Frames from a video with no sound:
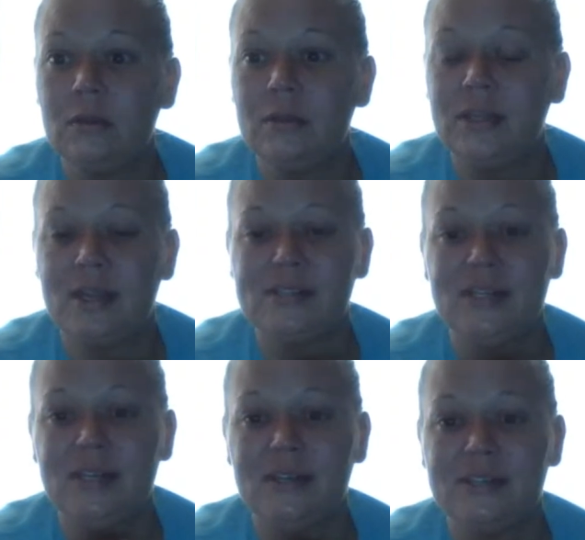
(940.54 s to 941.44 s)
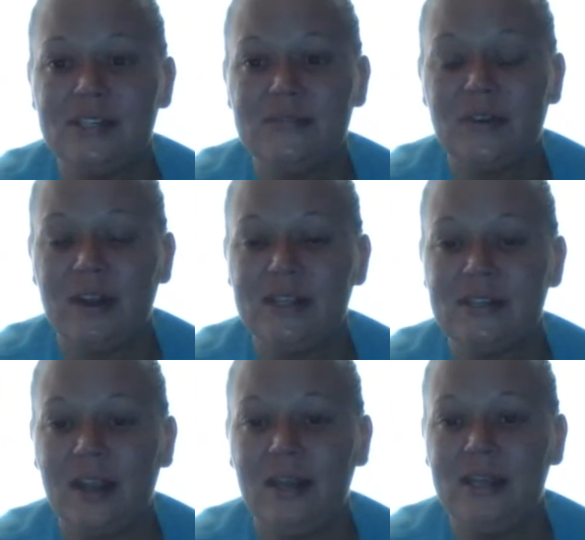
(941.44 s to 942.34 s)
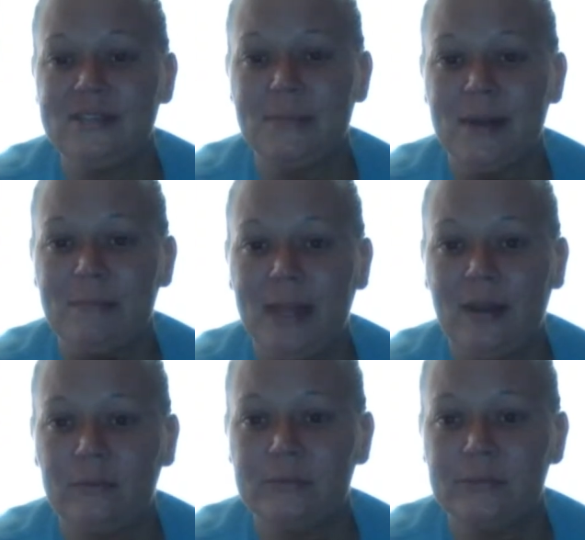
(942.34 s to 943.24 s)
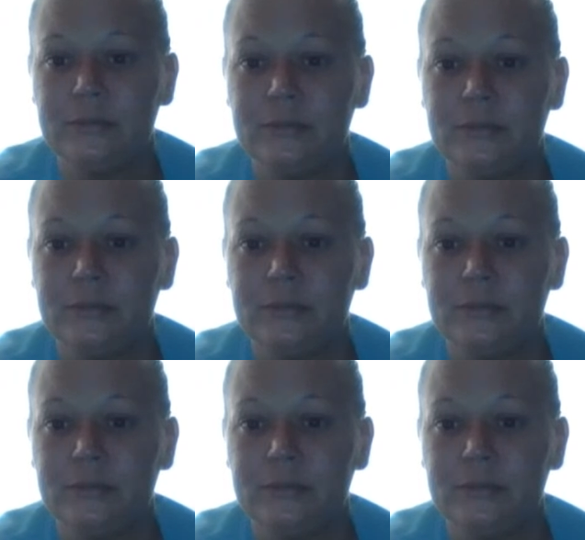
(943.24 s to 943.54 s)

Yes, he is. He's very tiny. He's about a pound.